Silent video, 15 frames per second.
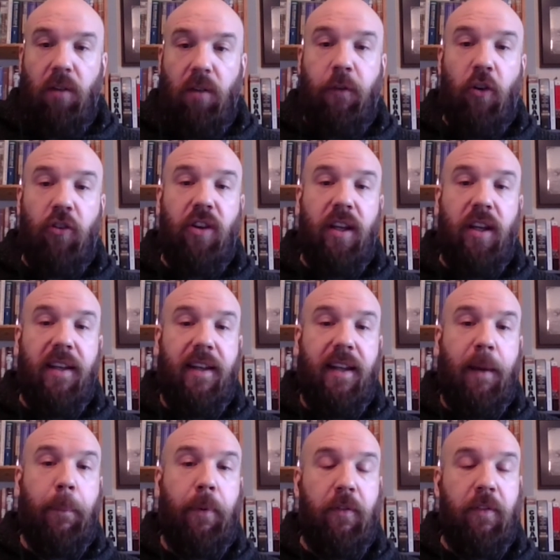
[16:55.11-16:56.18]
Unfortunately,
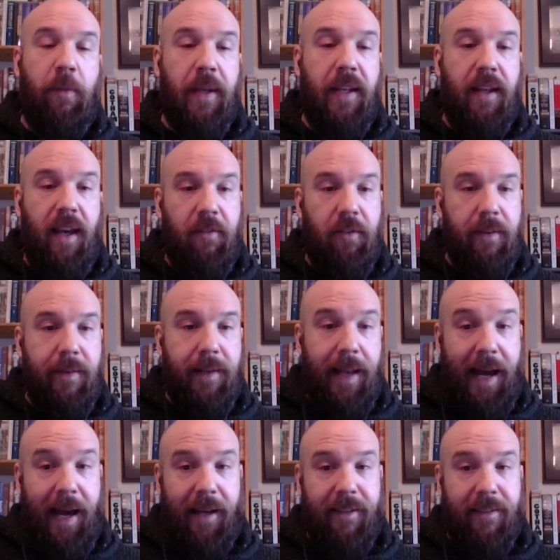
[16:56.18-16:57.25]
that proved to be David's
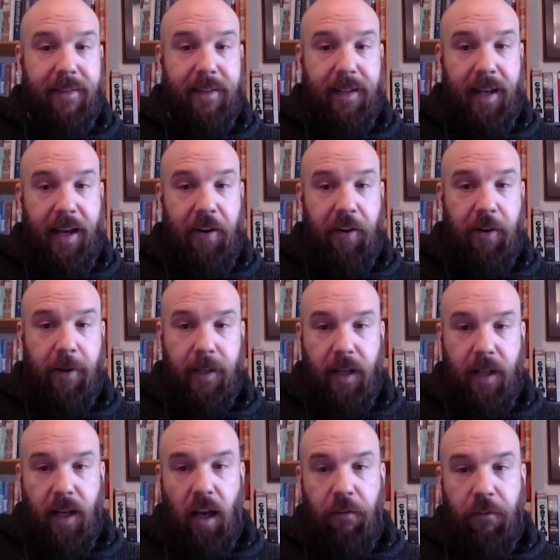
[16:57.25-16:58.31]
last letter.
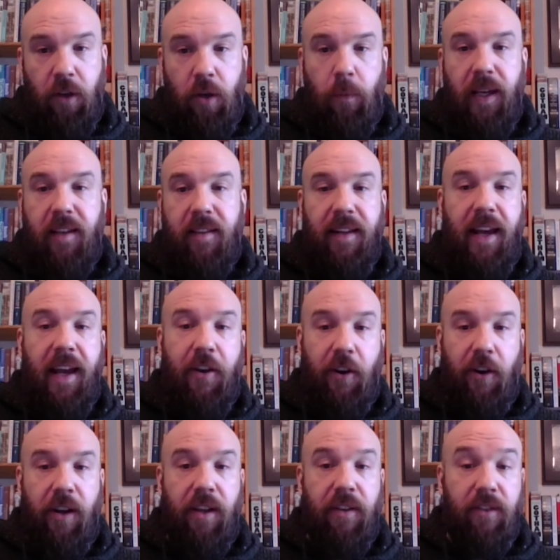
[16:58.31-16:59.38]
A few weeks
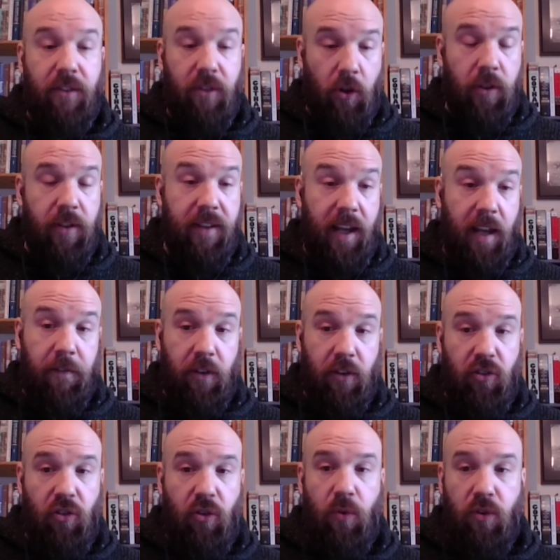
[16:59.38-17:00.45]
later, his son David
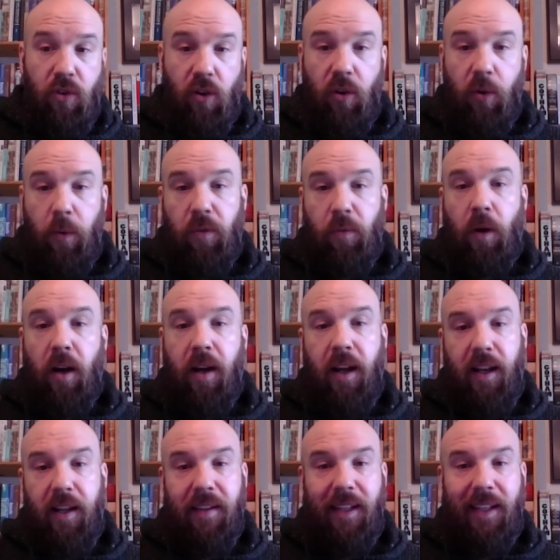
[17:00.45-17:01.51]
Jr., who was
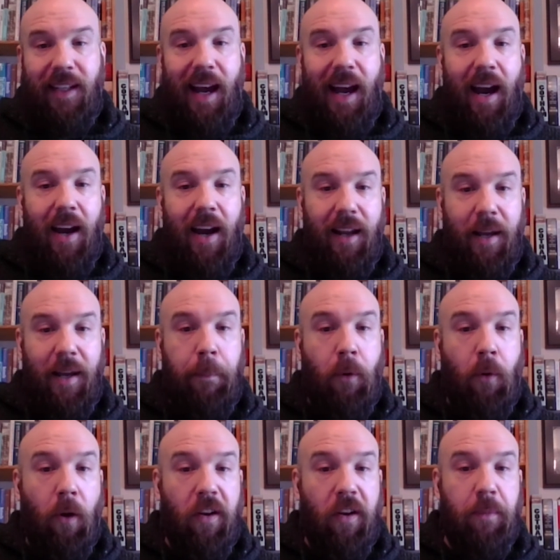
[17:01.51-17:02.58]
working as a guard at
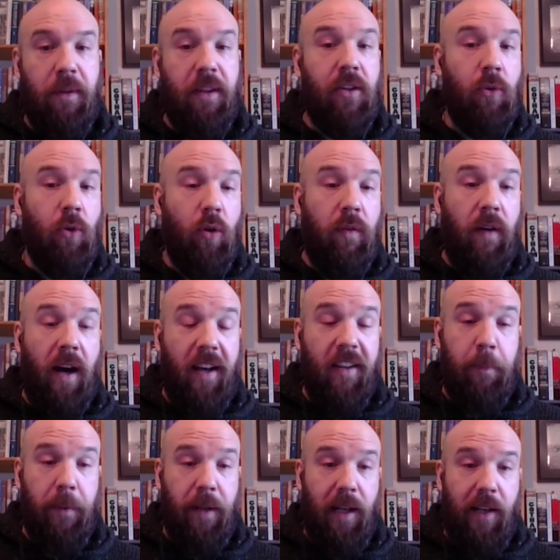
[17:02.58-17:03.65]
Portsmouth Grove
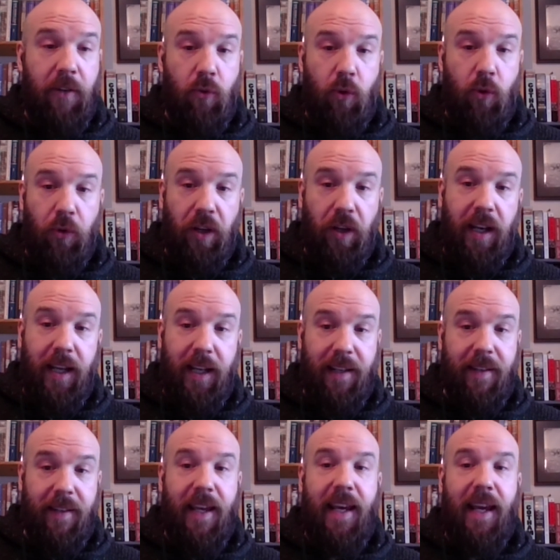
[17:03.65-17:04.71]
Hospital in Rhode
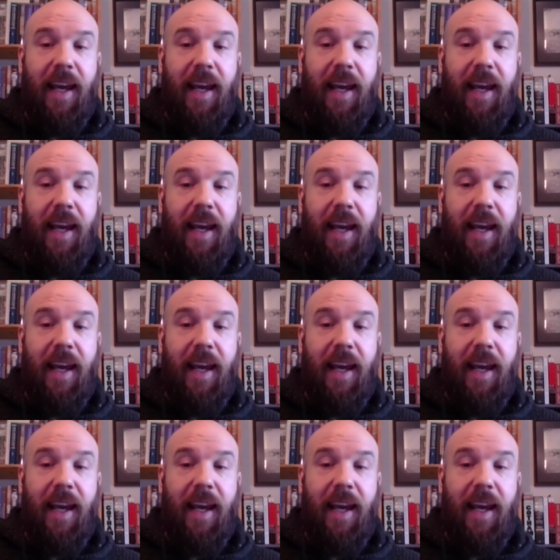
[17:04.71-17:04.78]
Island,